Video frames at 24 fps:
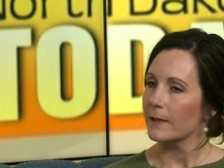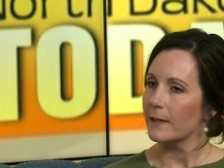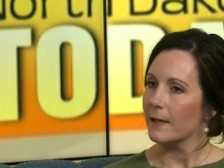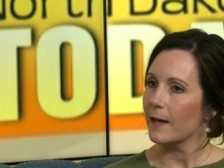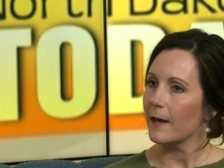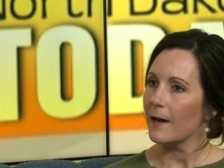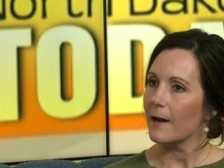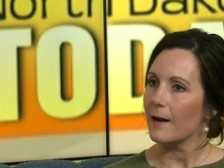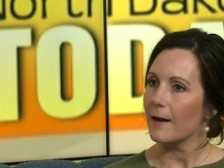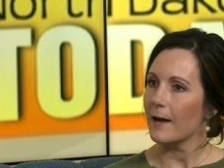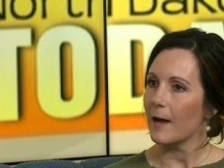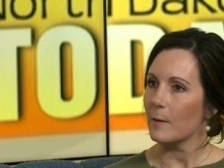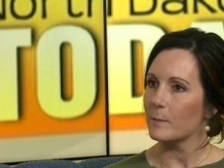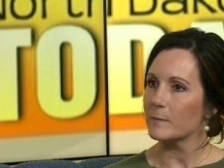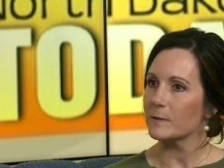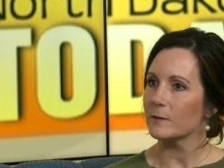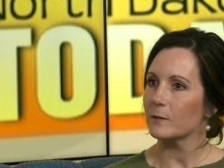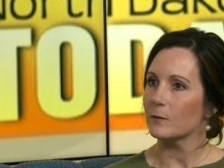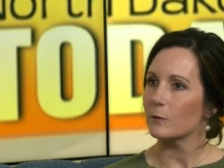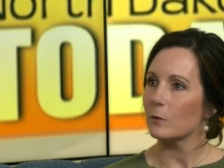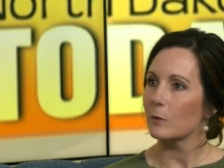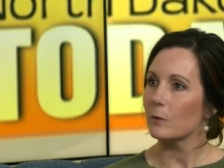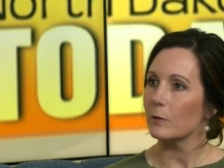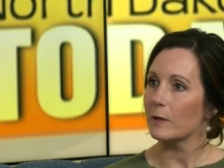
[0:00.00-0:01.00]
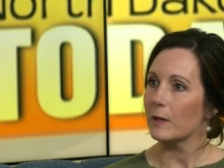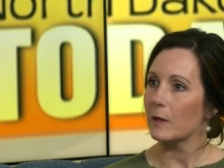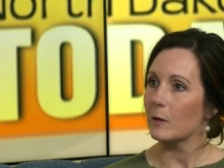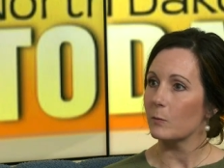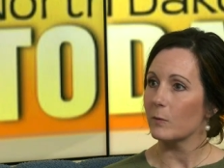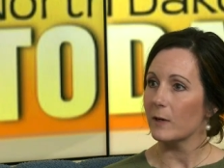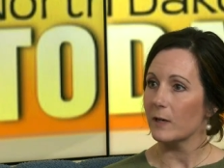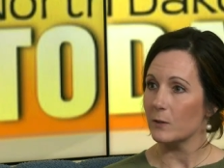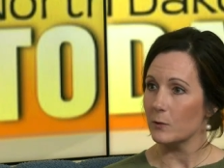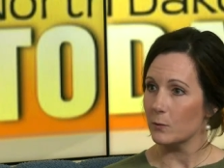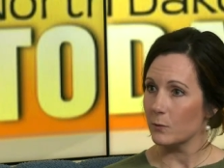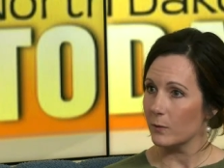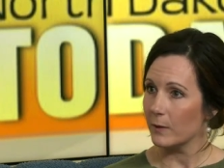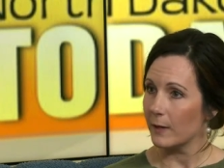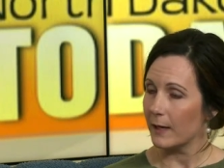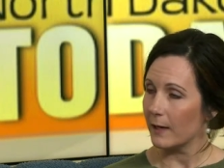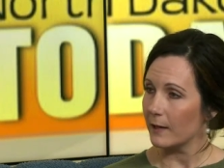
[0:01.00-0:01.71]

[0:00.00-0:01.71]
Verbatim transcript: Yeah, absolutely. And we do